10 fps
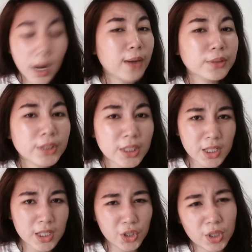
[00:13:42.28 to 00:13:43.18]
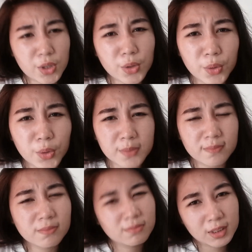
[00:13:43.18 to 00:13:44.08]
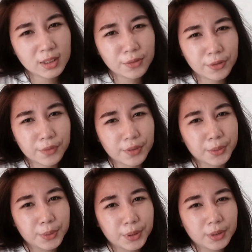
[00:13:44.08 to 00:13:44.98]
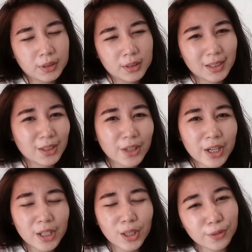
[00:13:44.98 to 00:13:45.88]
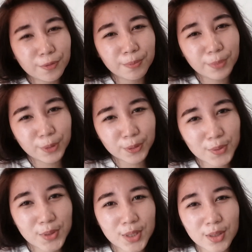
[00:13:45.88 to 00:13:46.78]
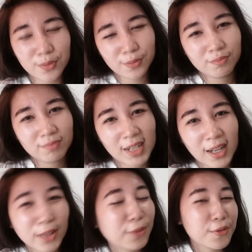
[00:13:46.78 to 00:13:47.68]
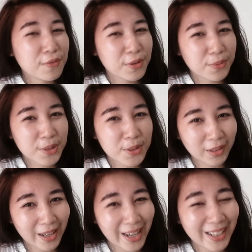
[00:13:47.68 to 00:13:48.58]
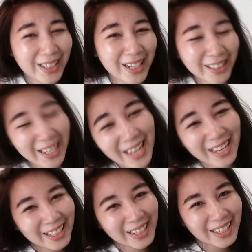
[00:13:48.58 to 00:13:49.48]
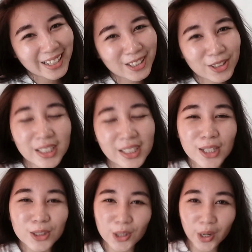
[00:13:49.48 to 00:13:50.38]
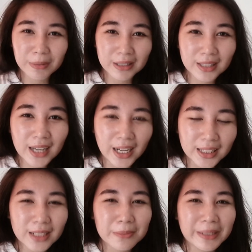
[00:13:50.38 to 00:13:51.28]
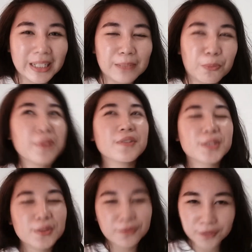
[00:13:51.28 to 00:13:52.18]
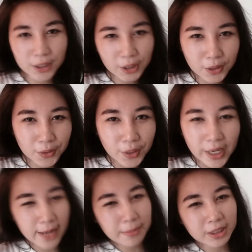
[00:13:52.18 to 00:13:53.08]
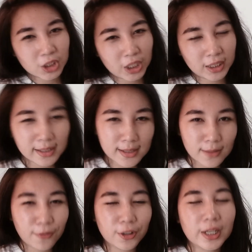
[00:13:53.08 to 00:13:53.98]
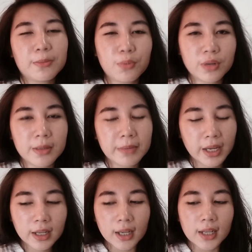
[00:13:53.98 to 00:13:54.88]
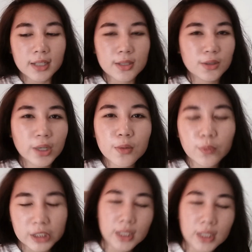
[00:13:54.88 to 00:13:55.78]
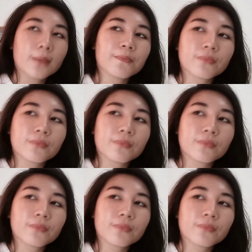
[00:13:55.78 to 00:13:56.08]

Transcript: I would just suggest to go self-review. Like there are a lot of books, a lot of reviewers online. And again, I actually talk about that in my previous video and my checklist for non-pre-med. So you can watch it.